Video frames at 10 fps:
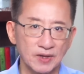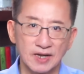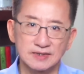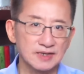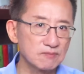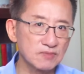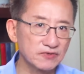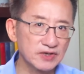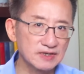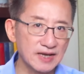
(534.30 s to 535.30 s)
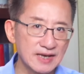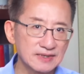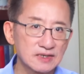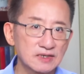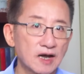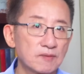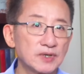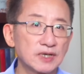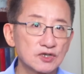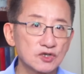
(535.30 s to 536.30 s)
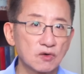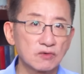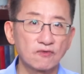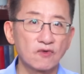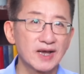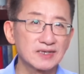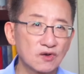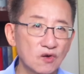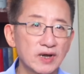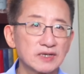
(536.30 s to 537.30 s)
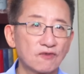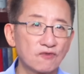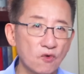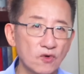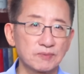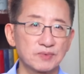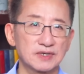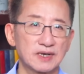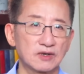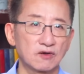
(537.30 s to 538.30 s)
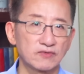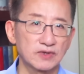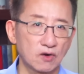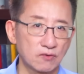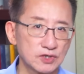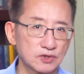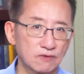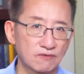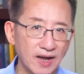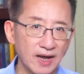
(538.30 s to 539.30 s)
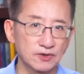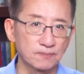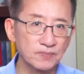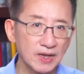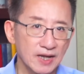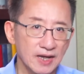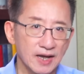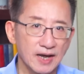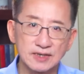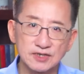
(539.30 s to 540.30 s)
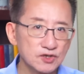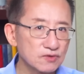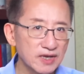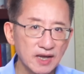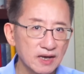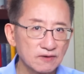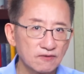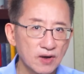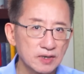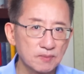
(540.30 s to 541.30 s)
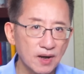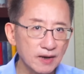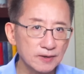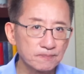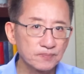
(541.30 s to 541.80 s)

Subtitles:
Some of these assets are being sold for as low as 40% of the original value, and still can't find a buyer.